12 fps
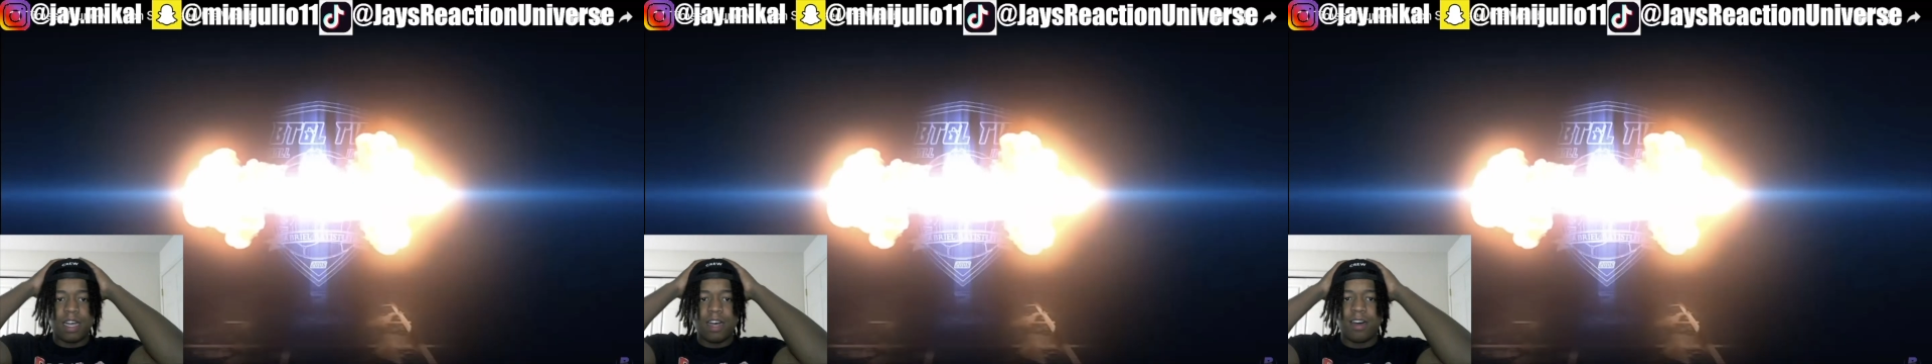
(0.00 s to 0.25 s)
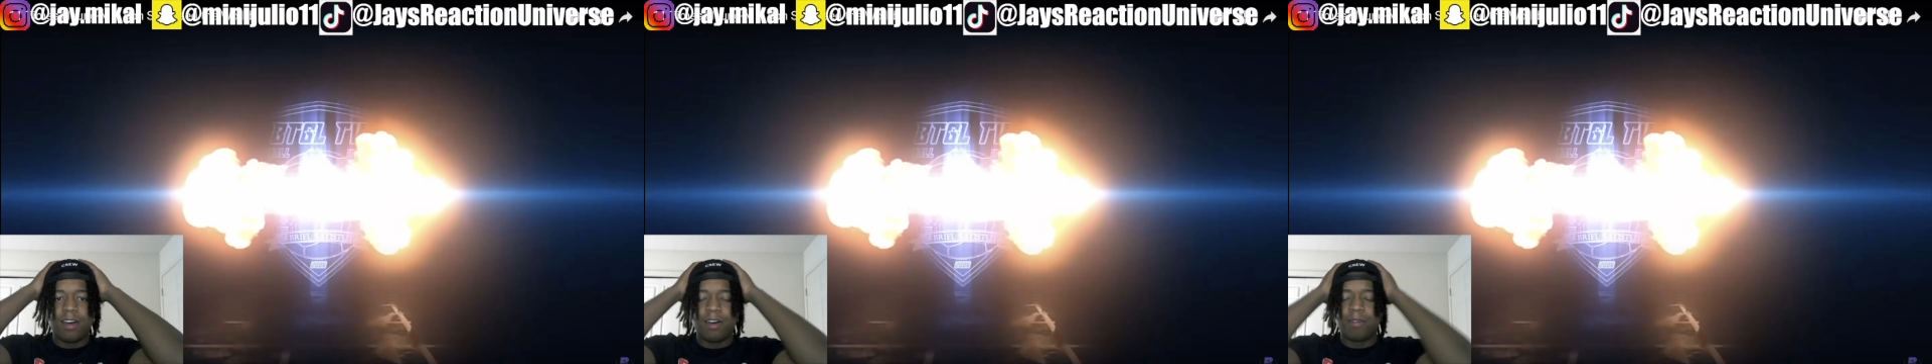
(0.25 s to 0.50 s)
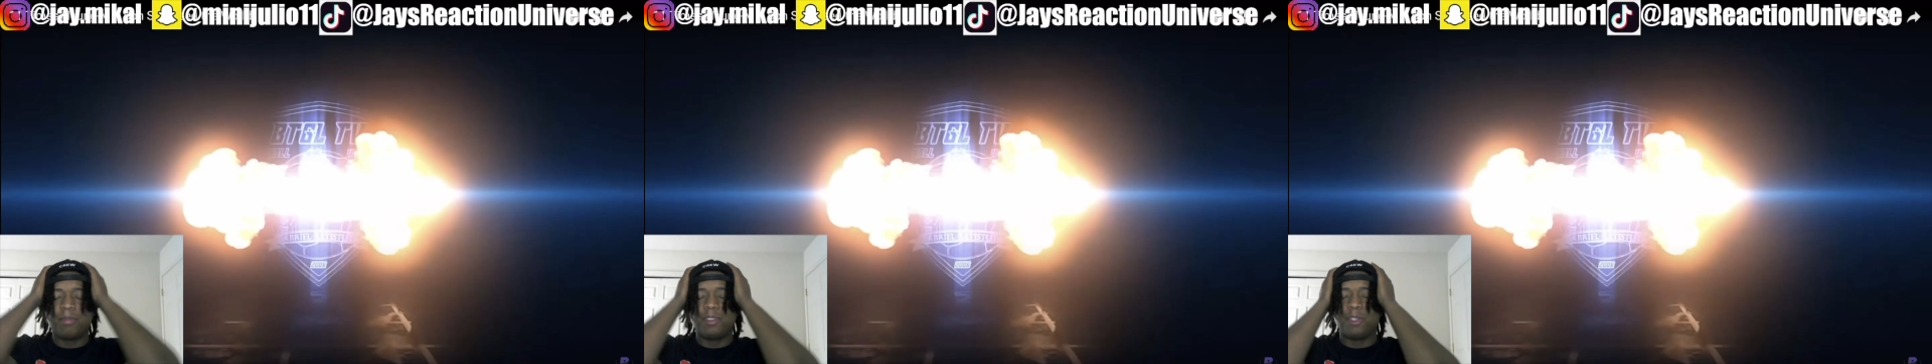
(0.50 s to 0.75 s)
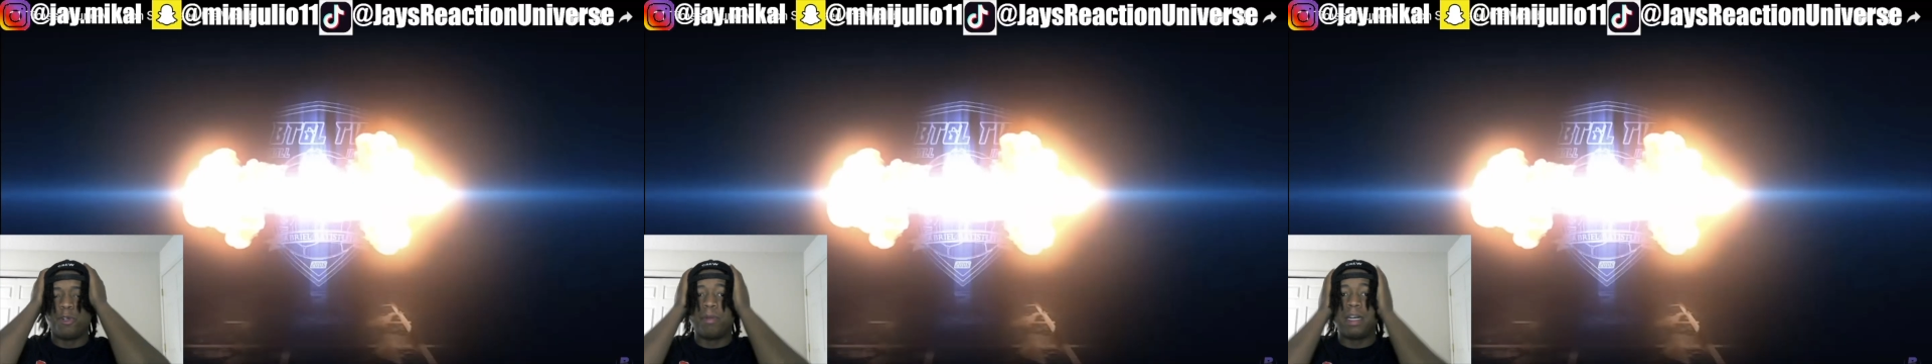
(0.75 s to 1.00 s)

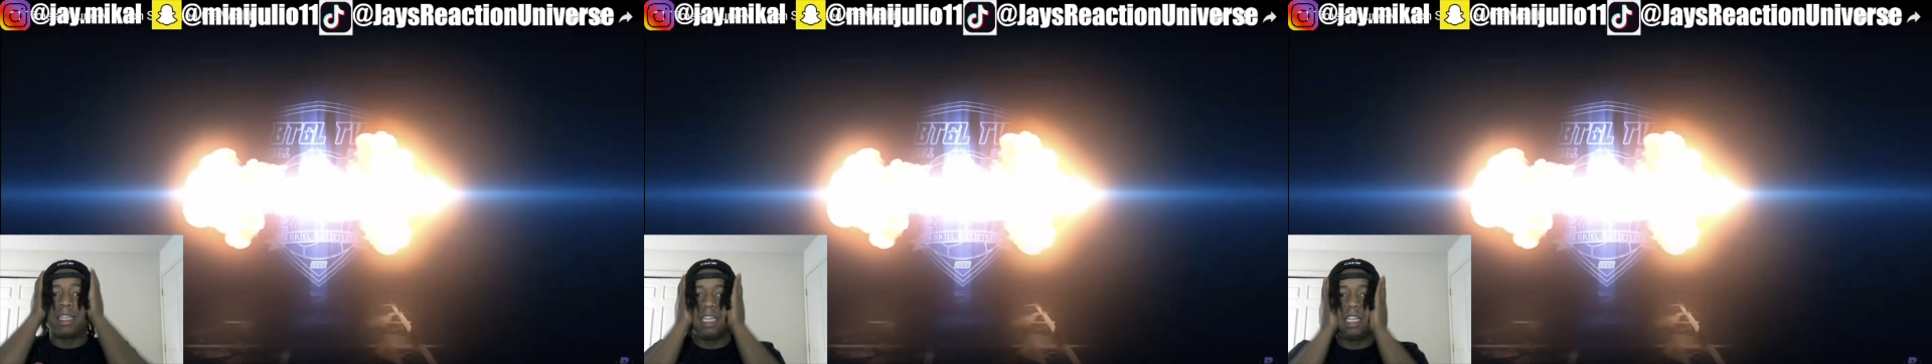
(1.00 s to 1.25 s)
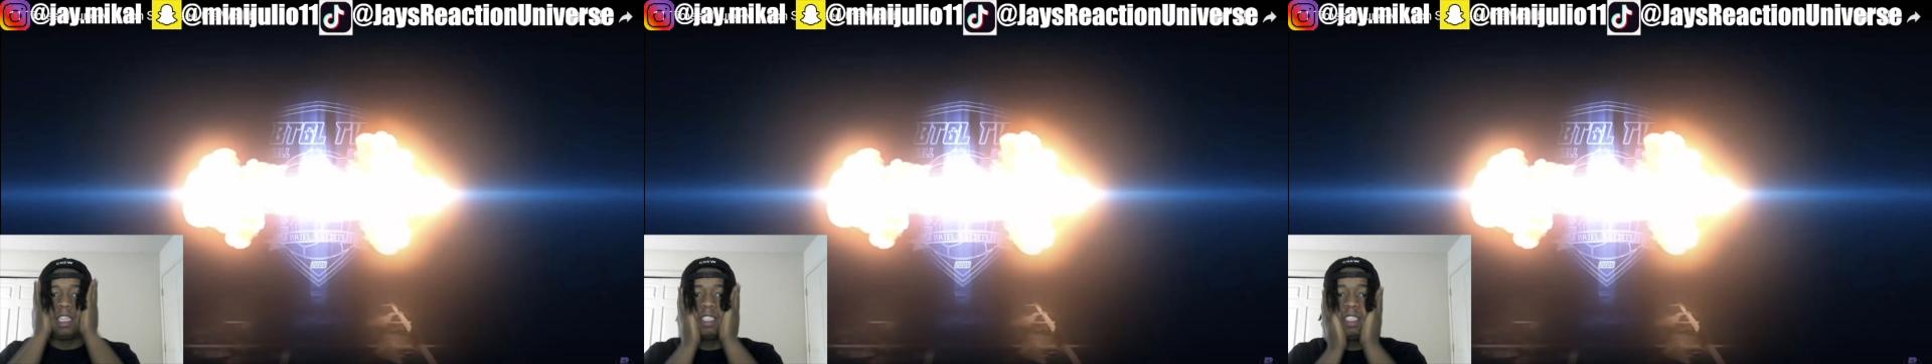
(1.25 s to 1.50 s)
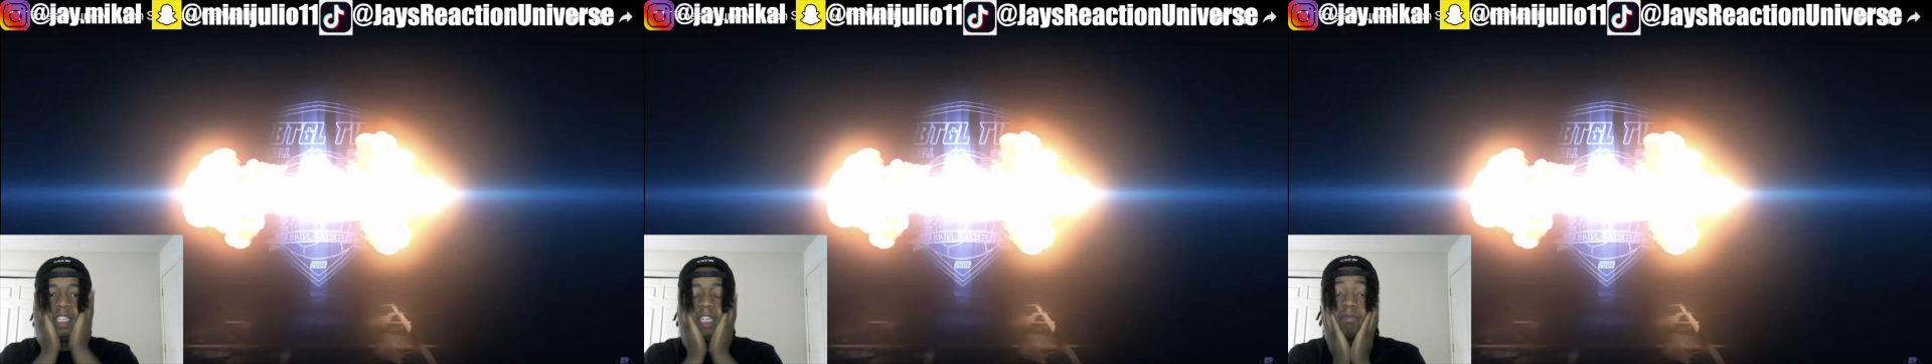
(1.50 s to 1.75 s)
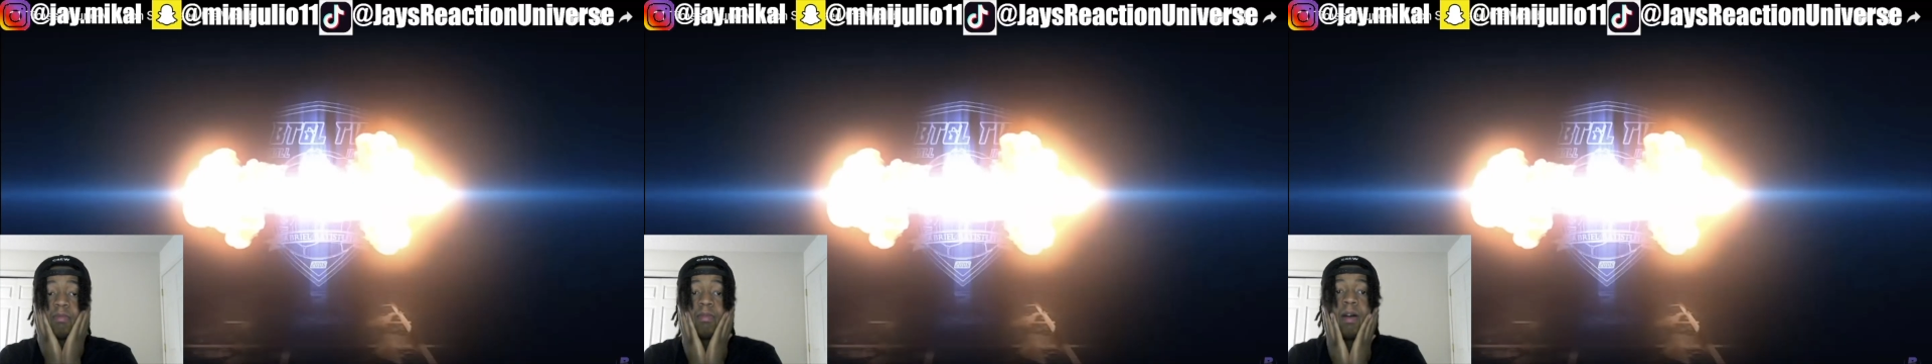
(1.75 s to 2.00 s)
Oh my god, another
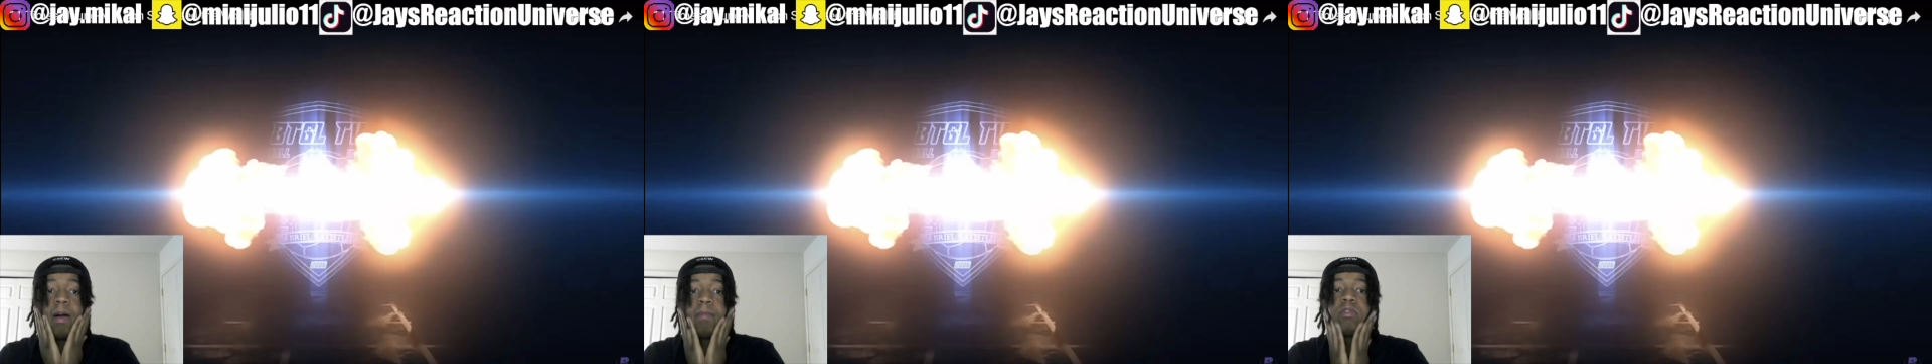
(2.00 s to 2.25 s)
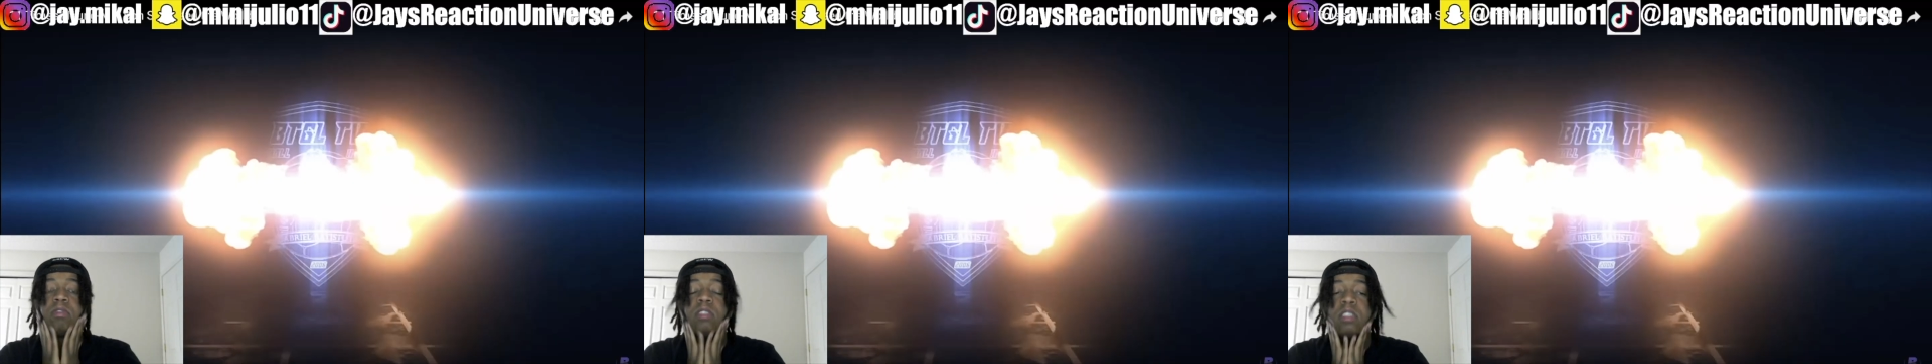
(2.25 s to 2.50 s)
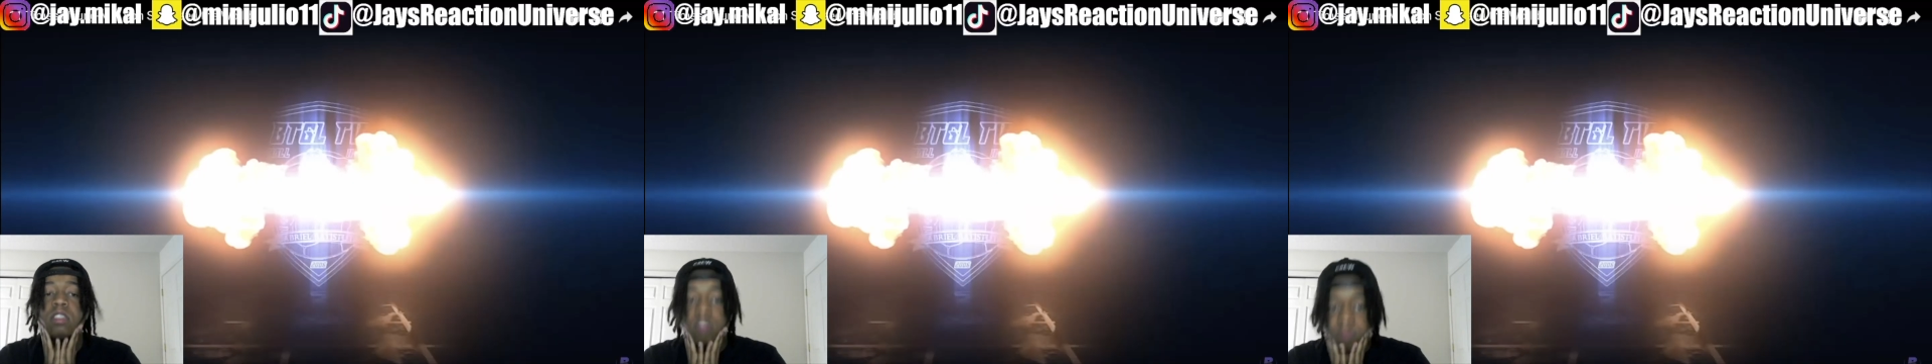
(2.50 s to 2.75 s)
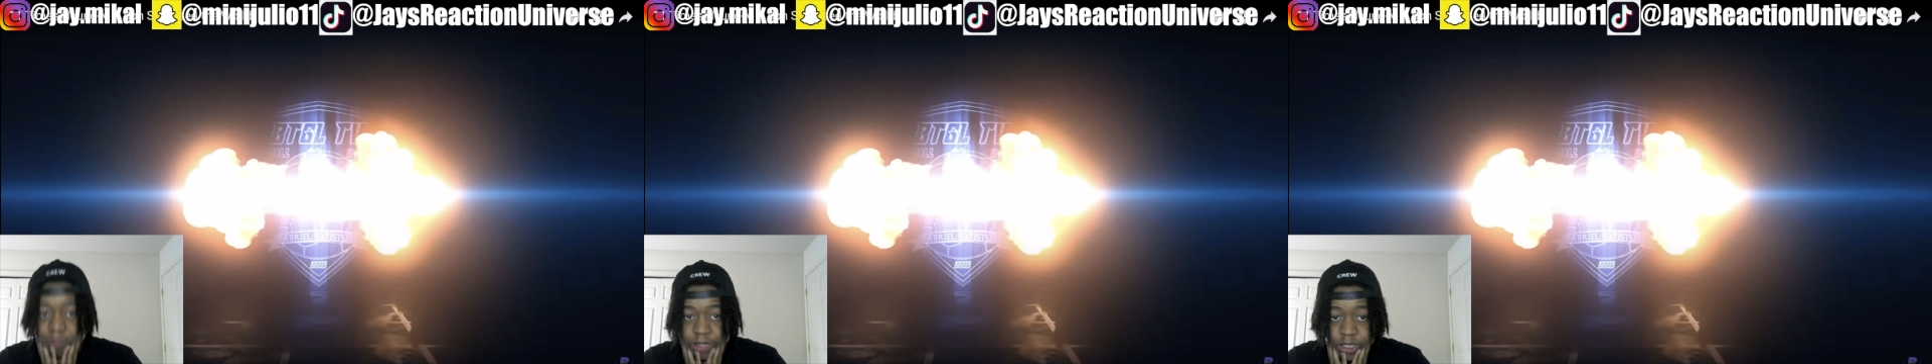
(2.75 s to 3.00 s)
name I'm going
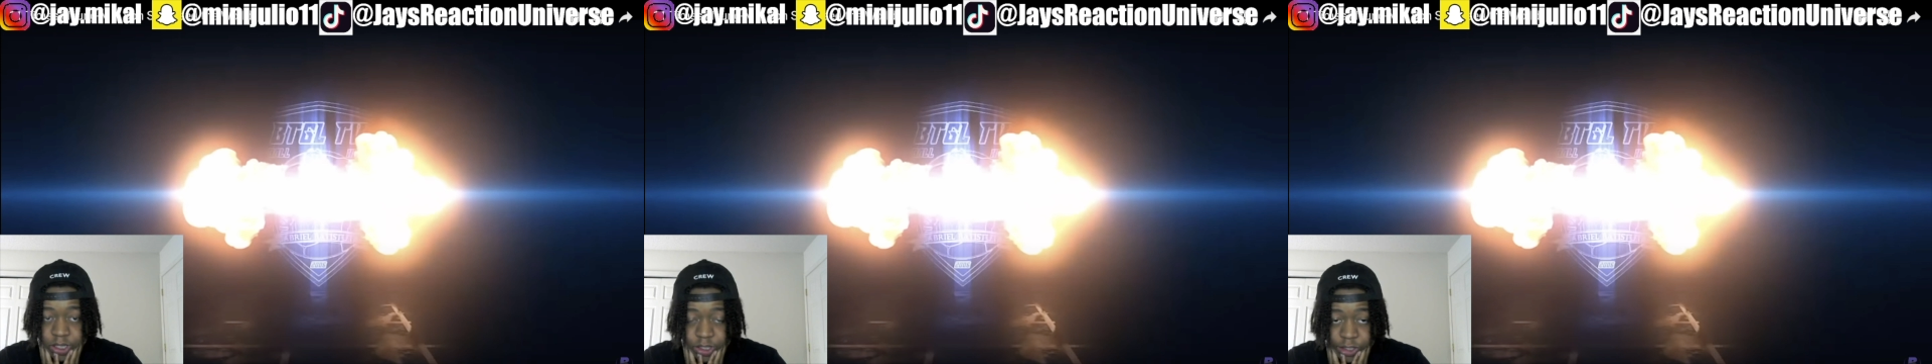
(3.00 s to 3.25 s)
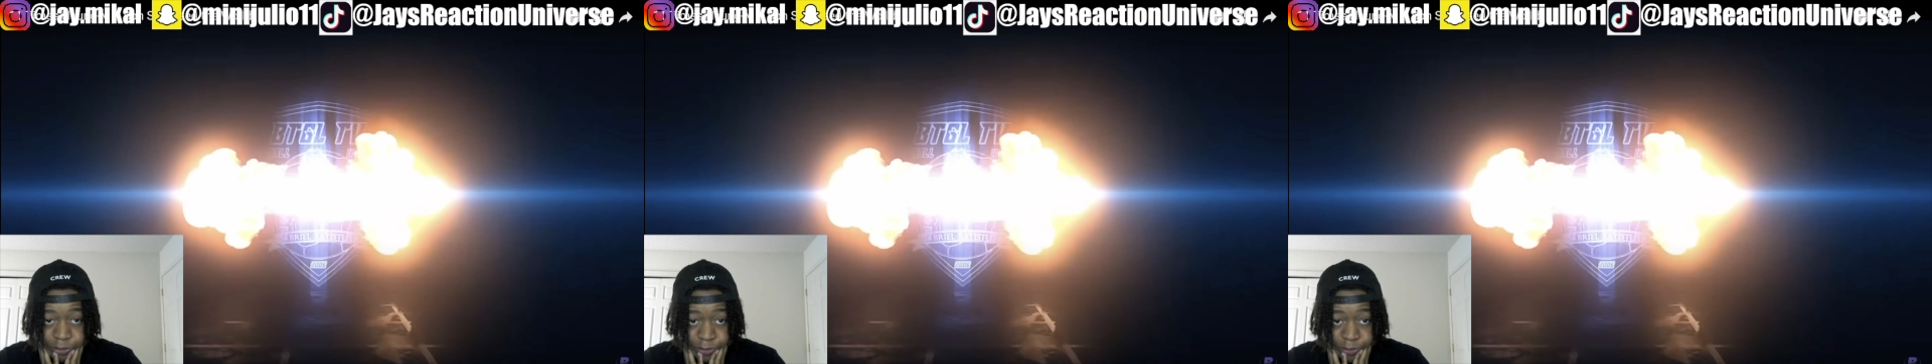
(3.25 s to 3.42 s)
to mess up,